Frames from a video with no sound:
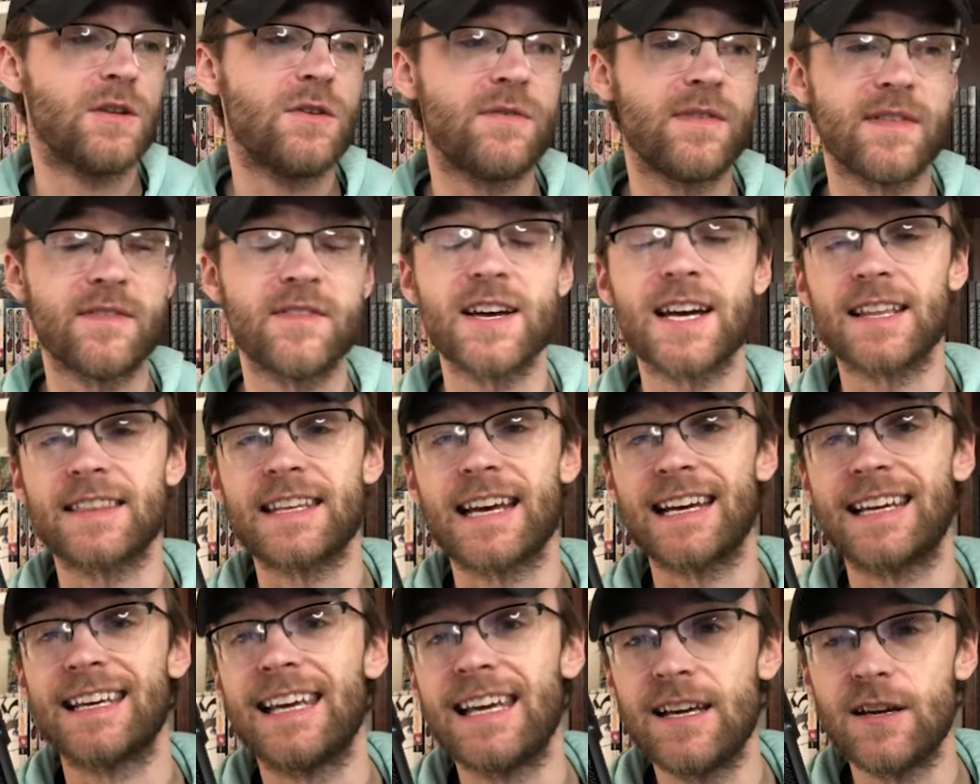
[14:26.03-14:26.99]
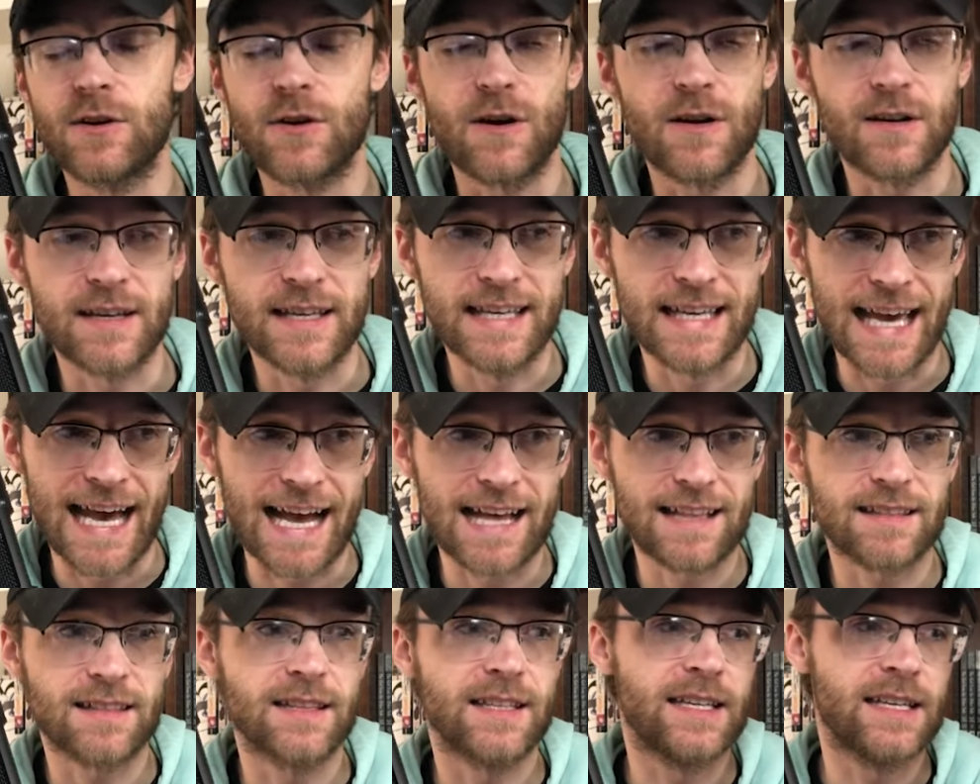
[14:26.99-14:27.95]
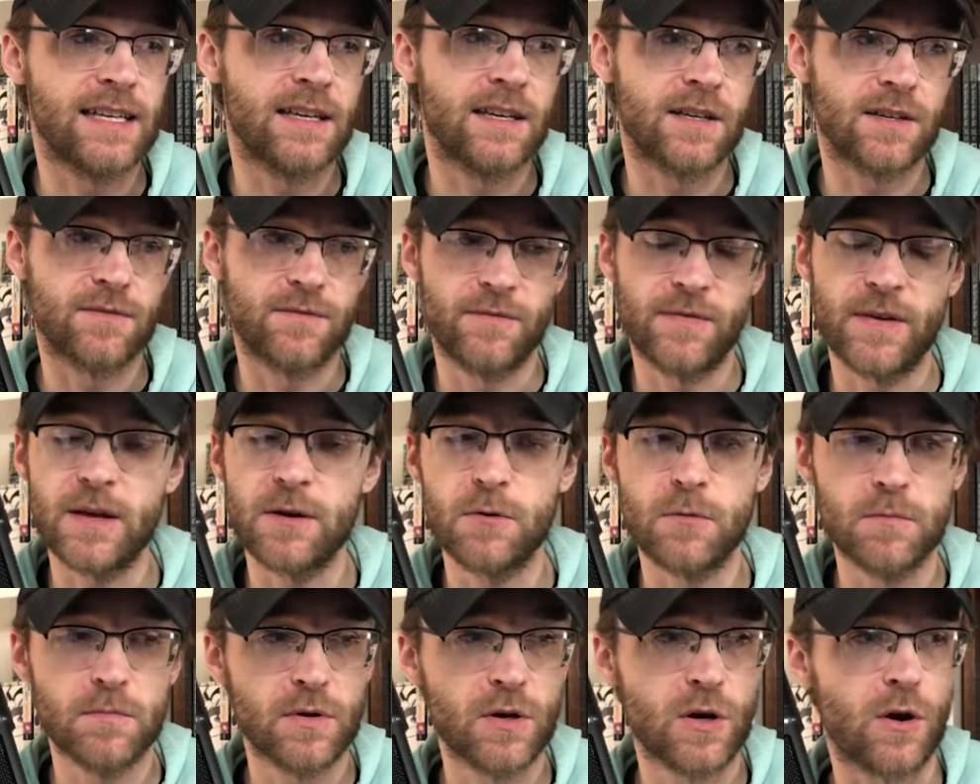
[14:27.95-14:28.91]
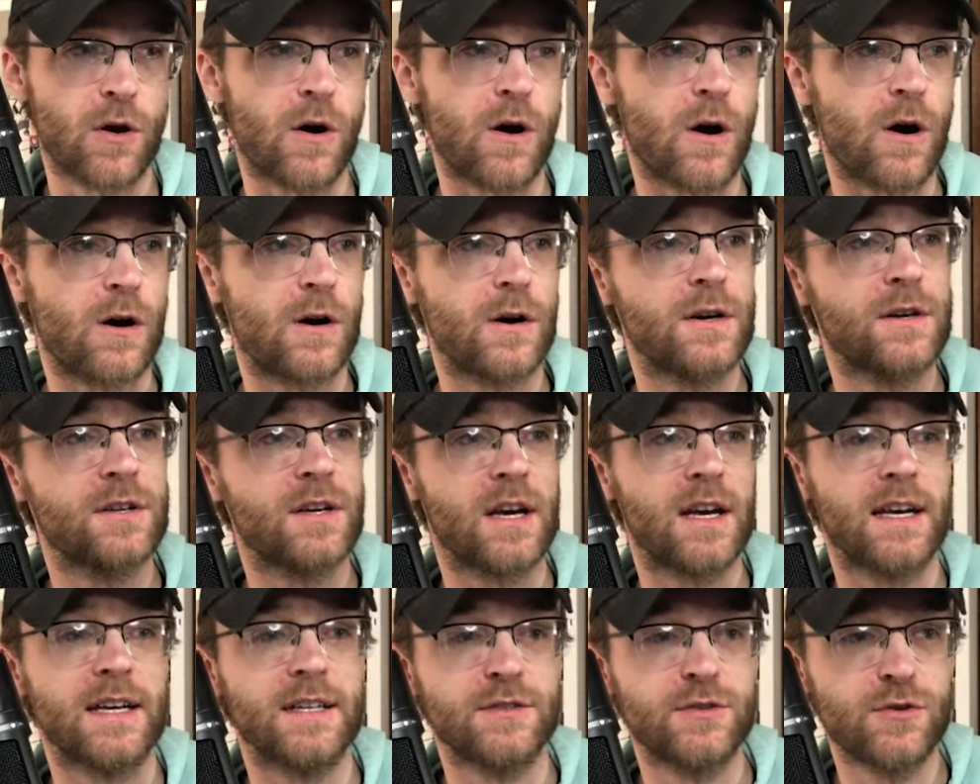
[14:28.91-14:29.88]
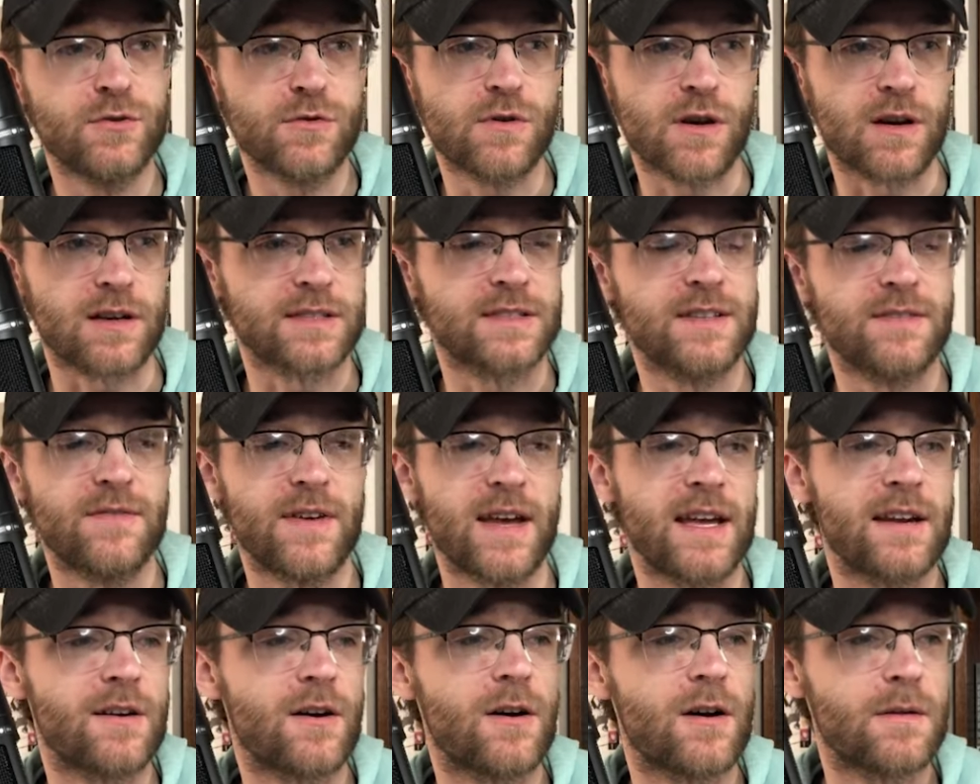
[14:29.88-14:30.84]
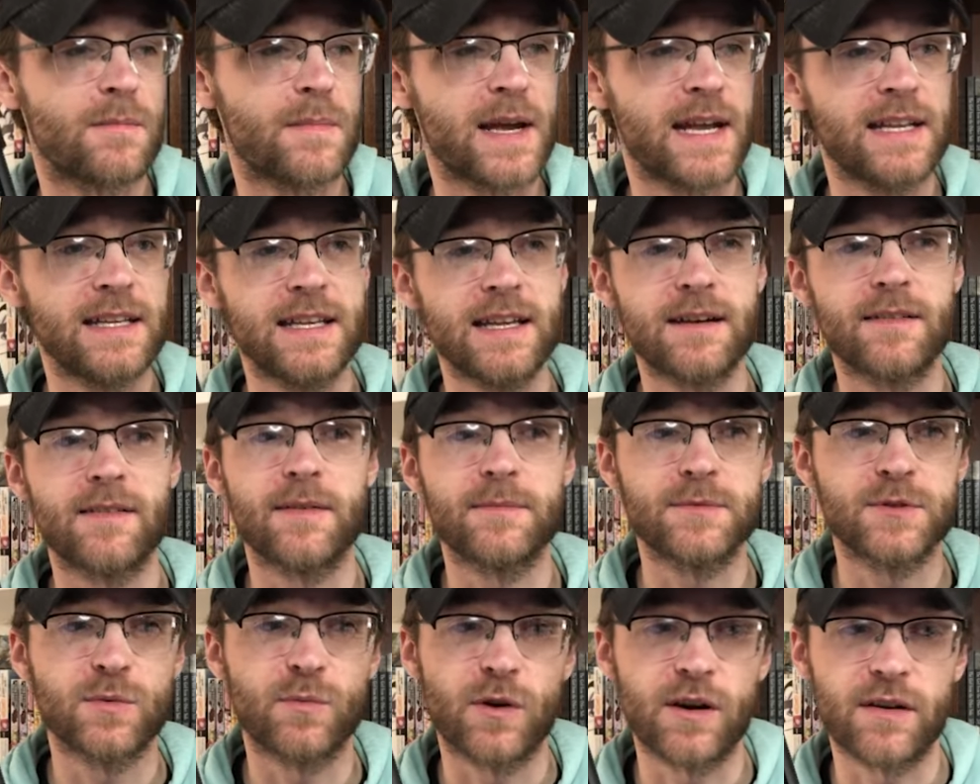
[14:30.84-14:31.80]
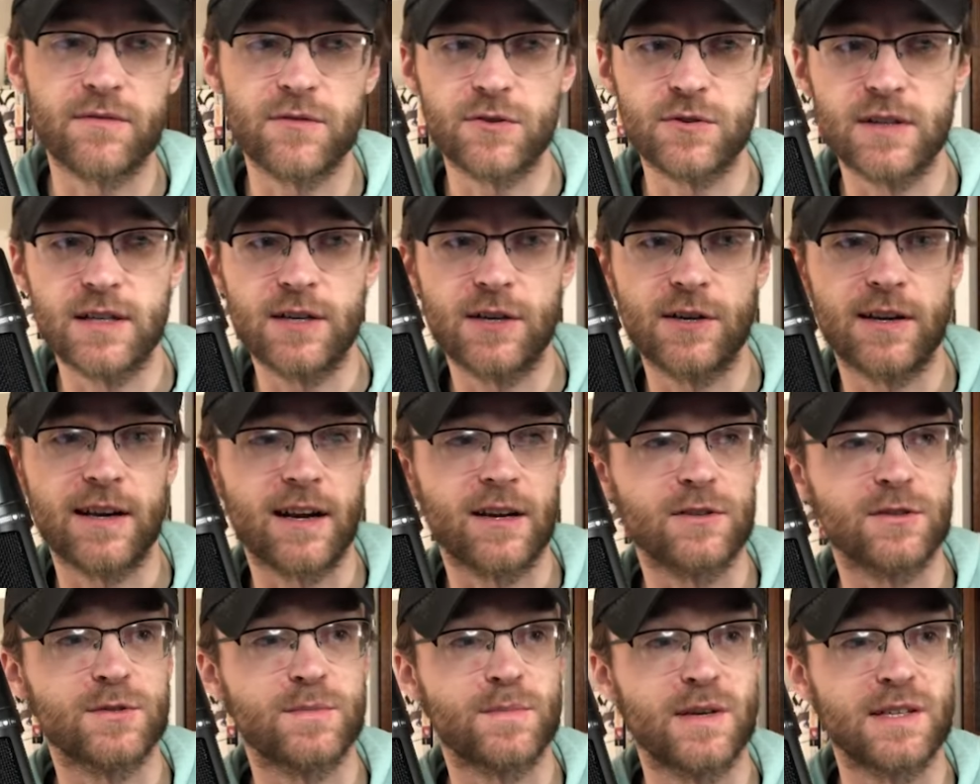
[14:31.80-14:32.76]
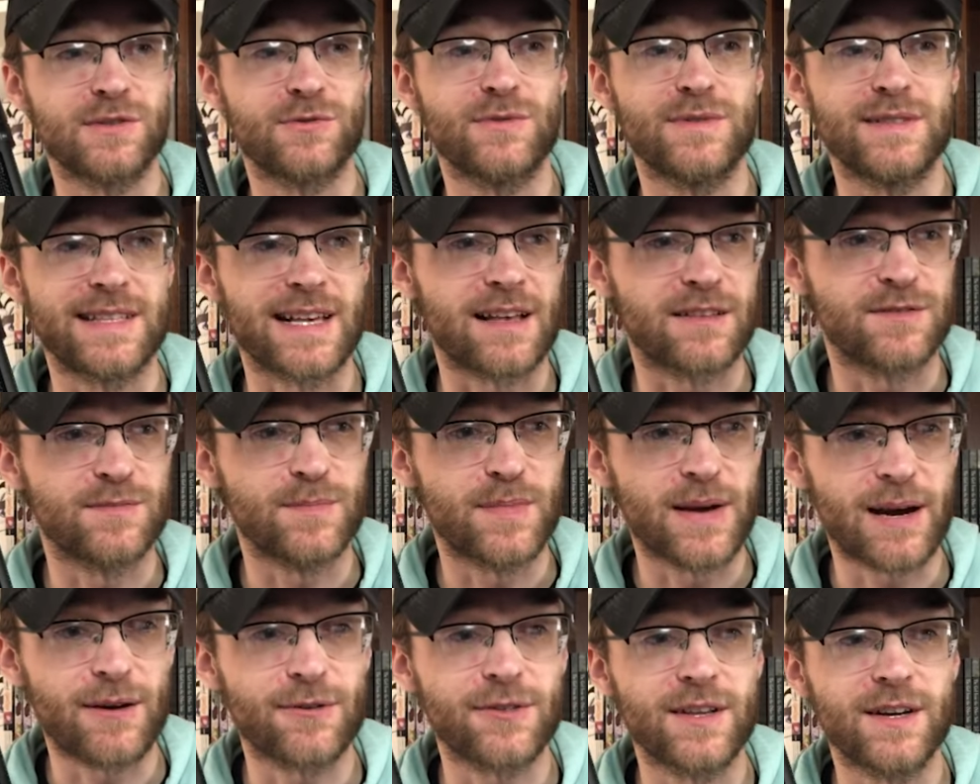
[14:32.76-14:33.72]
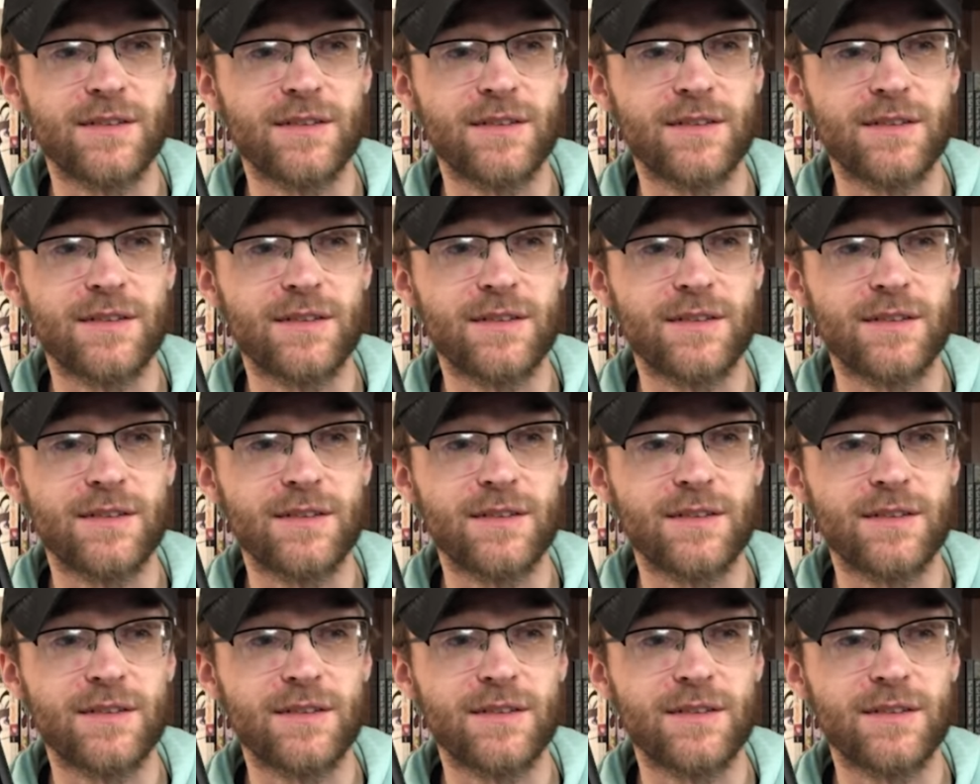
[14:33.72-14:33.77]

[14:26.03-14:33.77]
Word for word: You've even got that King Kong Gatling film card, uh, two cost event on main, get up to one of your leader characters plus three thousand power.